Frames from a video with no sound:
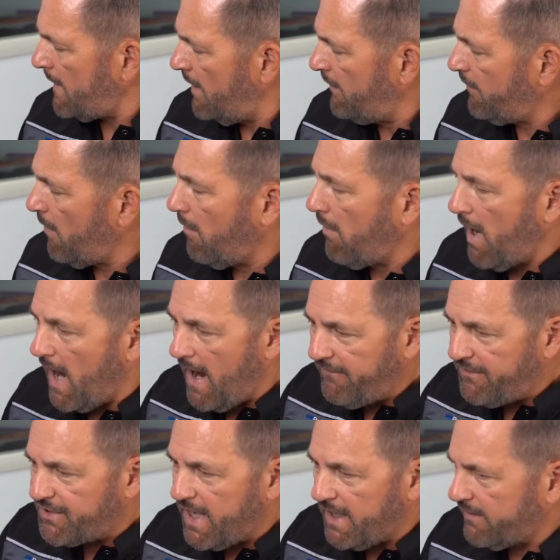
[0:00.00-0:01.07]
So I've
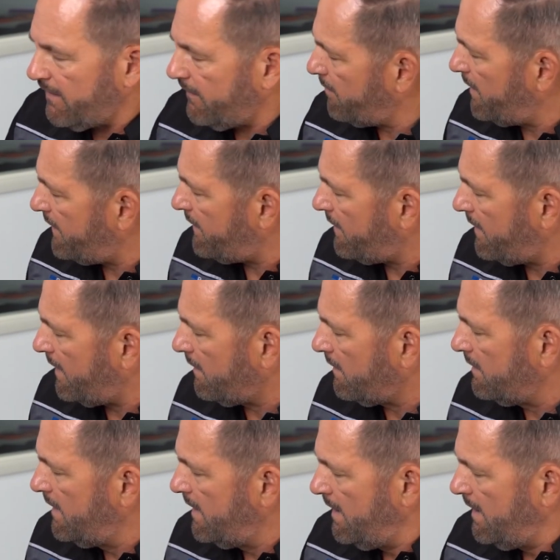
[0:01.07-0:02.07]
checked this material.